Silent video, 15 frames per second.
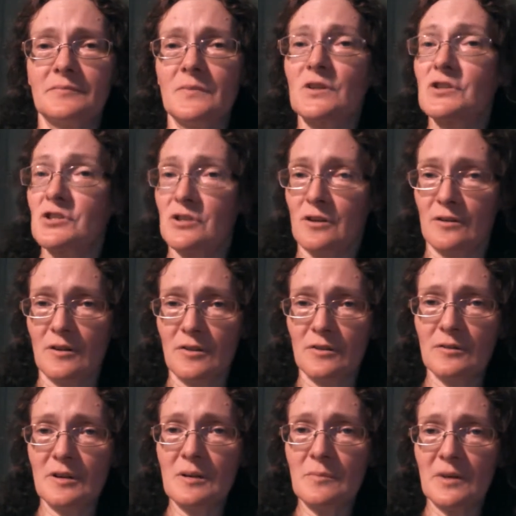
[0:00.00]
you start at
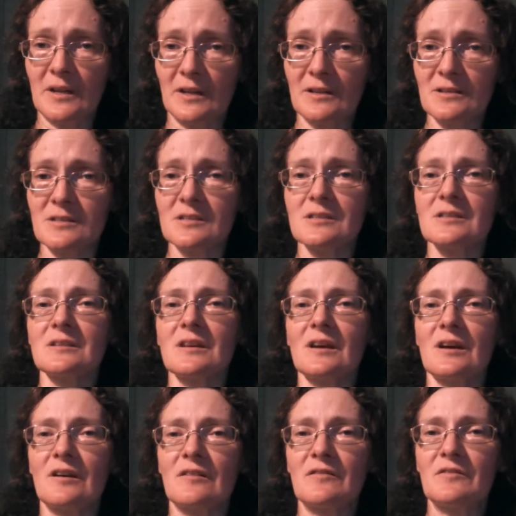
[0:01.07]
30 minutes
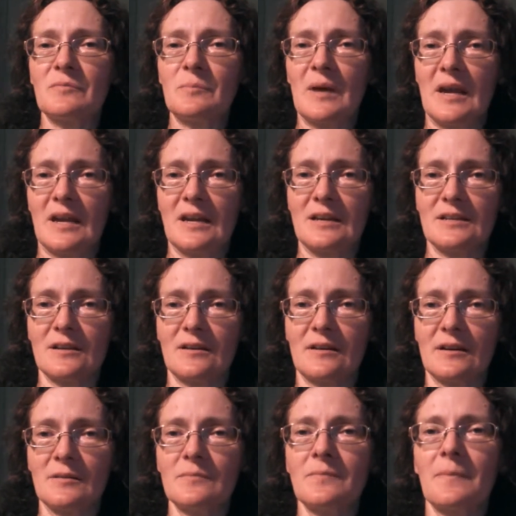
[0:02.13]
of baking
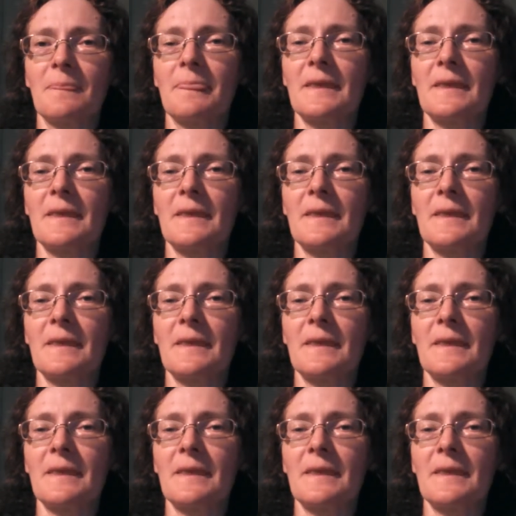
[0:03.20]
time